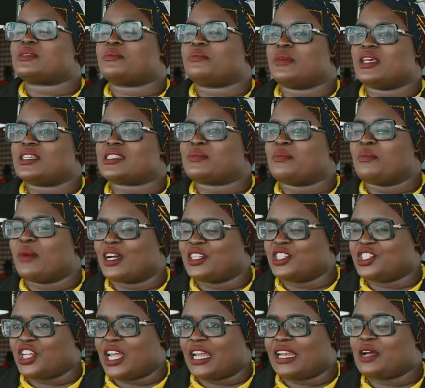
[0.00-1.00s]
Miss
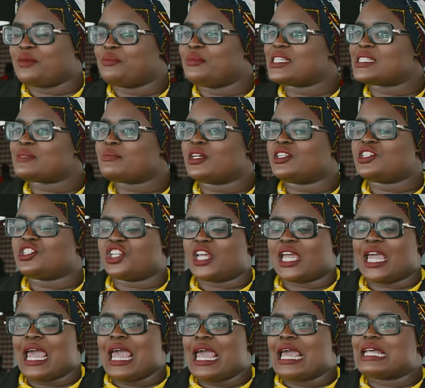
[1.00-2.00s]
Mancha. Now, Miss
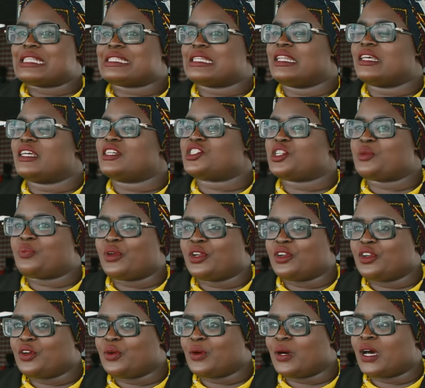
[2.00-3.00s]
Mancha is an
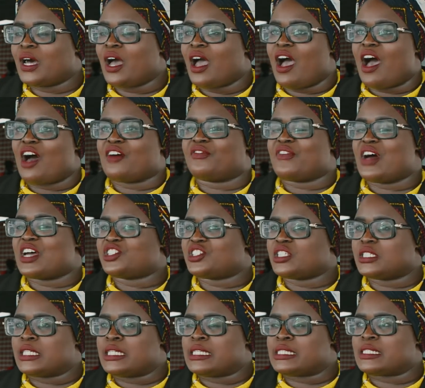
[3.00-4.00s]
entrepreneur, a
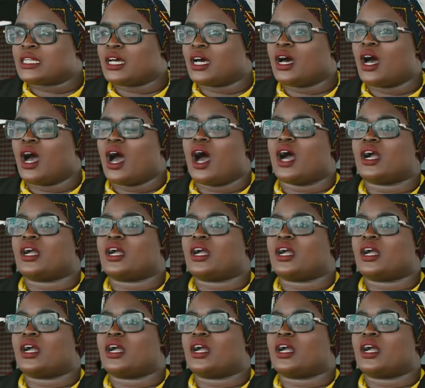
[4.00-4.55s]
fashionista, a